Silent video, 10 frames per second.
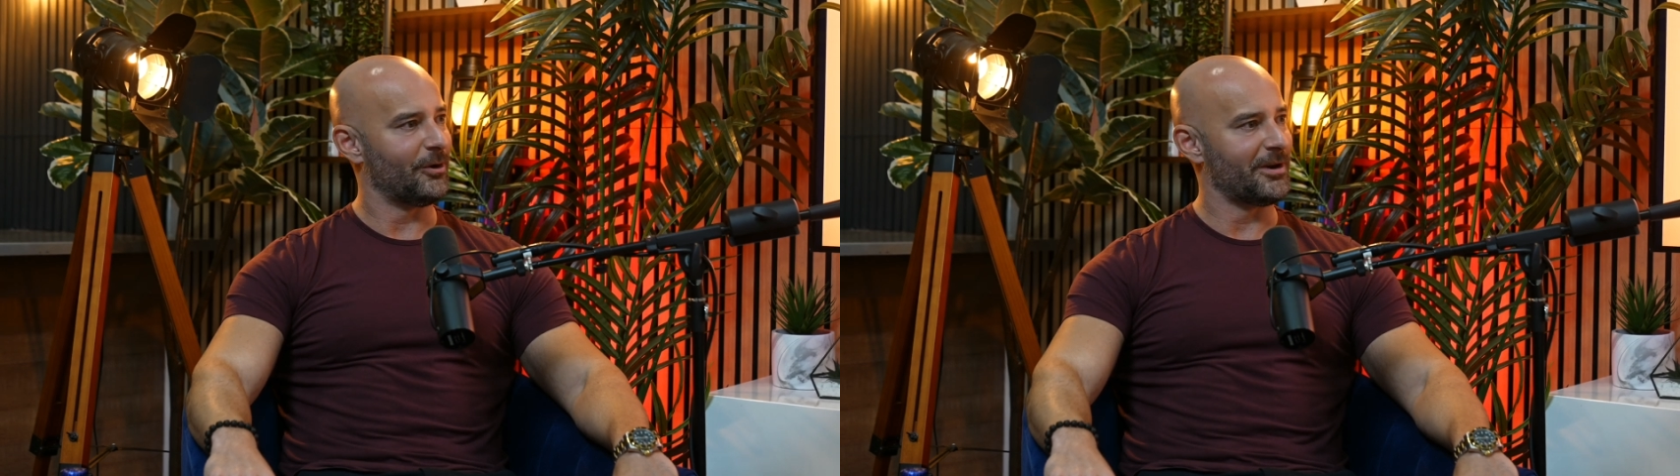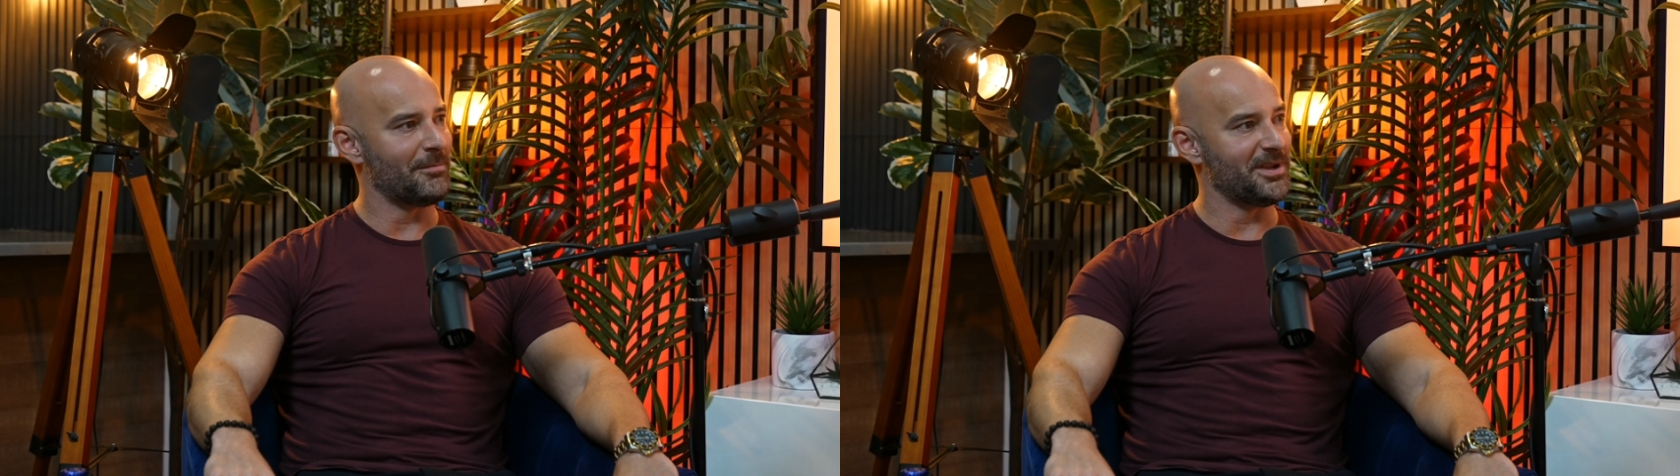
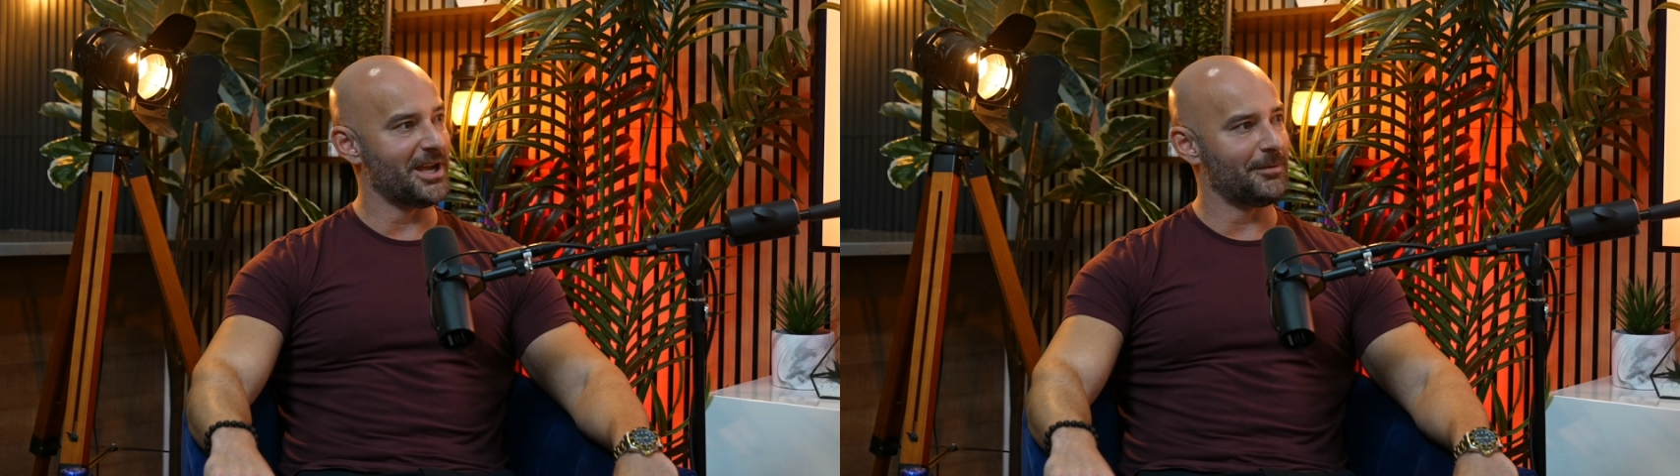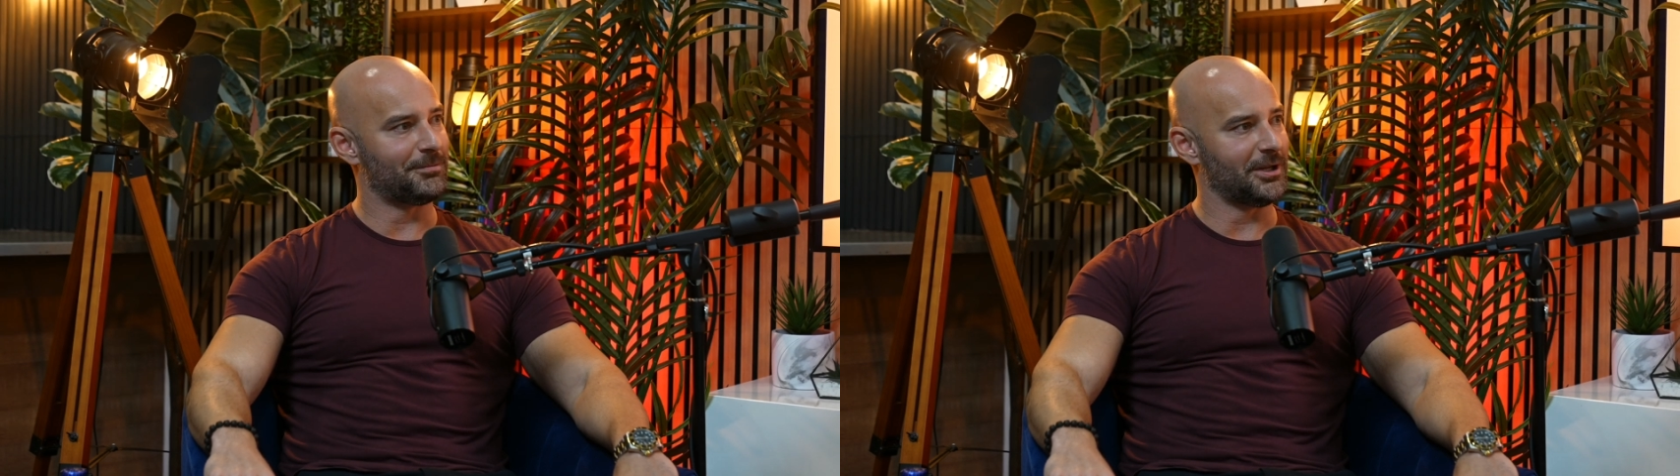or
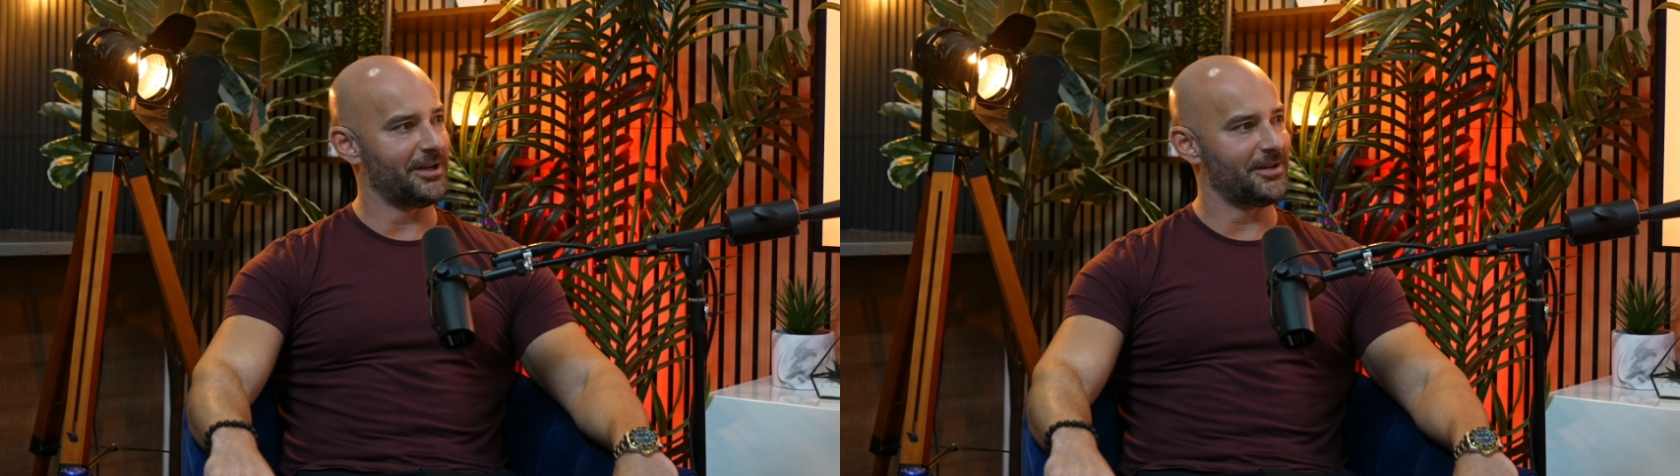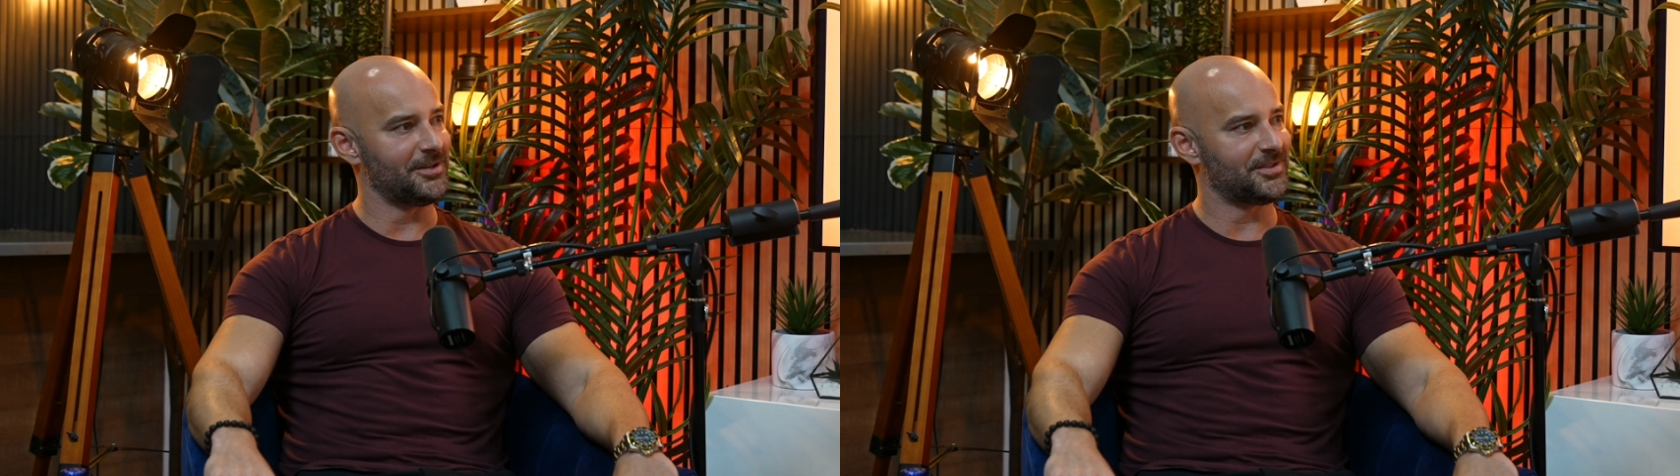NBA
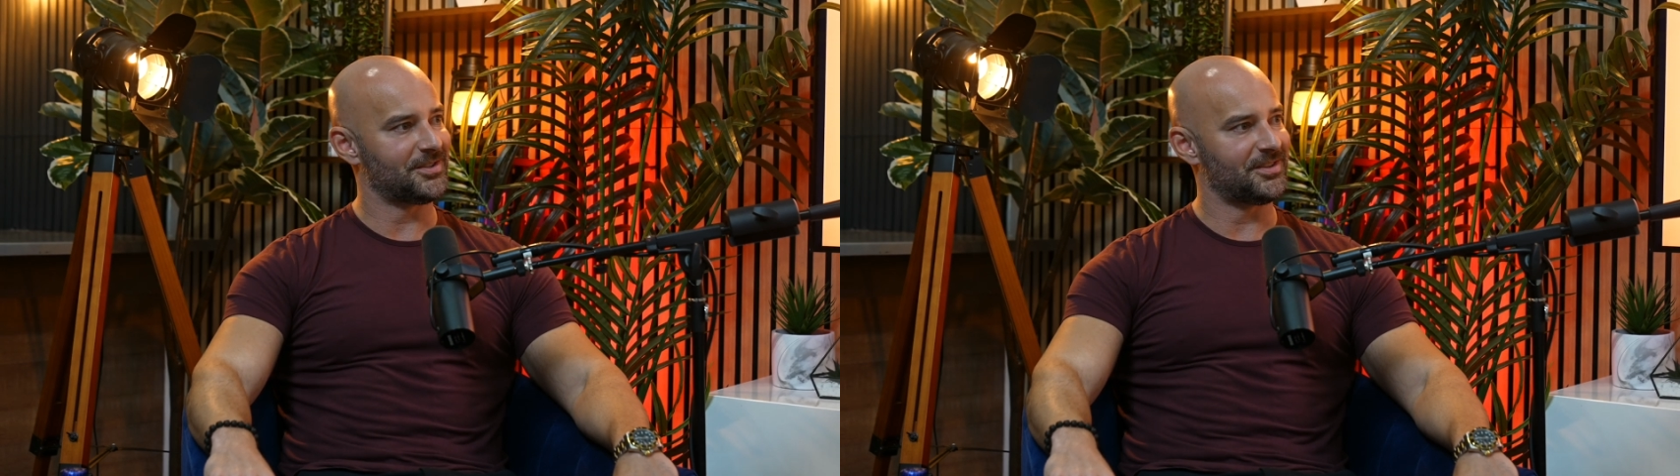players